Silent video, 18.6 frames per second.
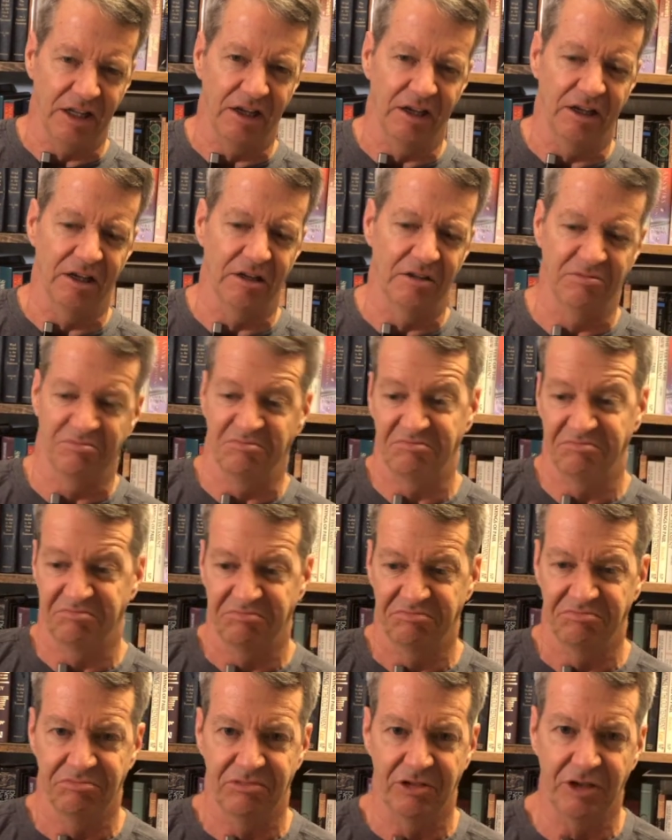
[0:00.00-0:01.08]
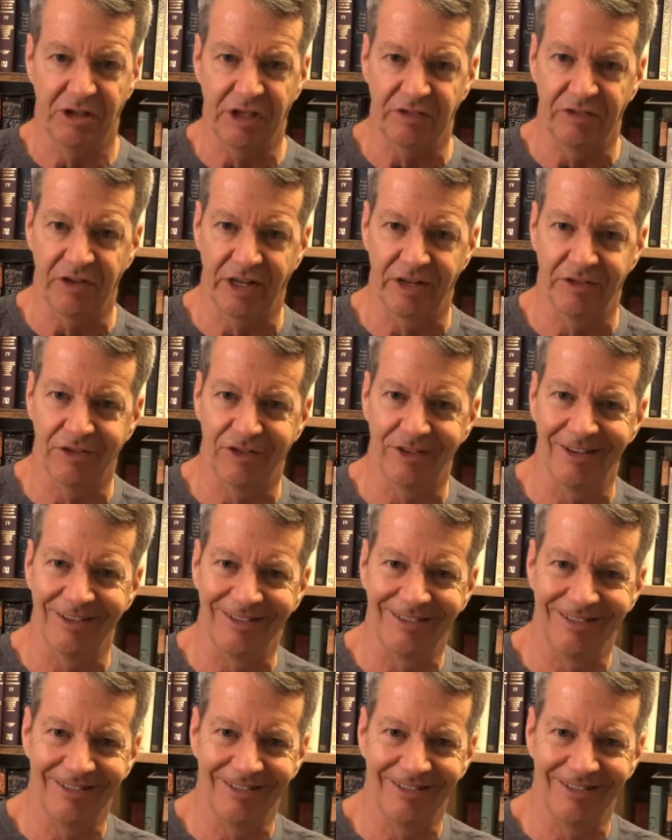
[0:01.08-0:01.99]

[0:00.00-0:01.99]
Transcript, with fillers: Um, you could test it.